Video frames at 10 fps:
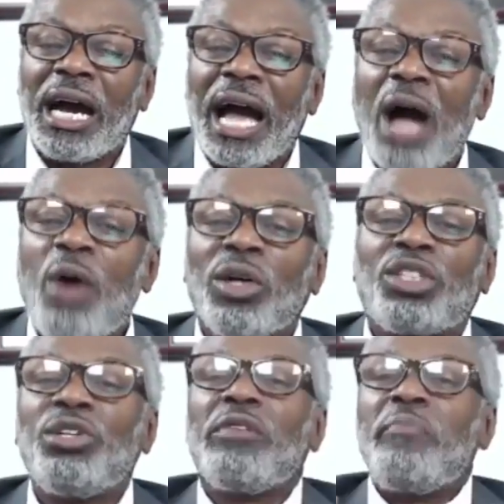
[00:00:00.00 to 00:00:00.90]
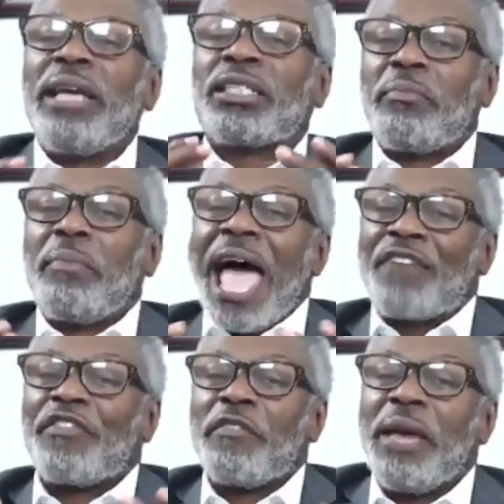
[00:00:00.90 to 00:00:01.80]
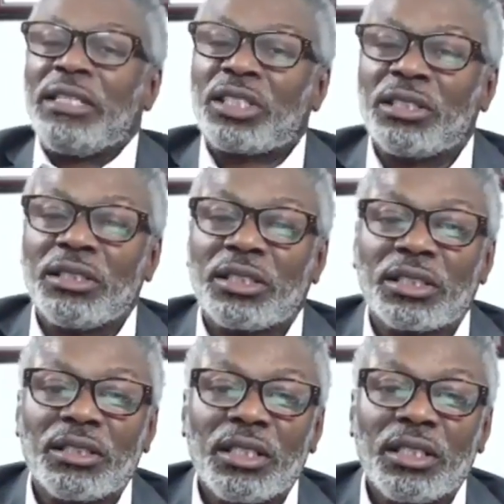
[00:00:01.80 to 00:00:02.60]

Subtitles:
I want you to make some affirmations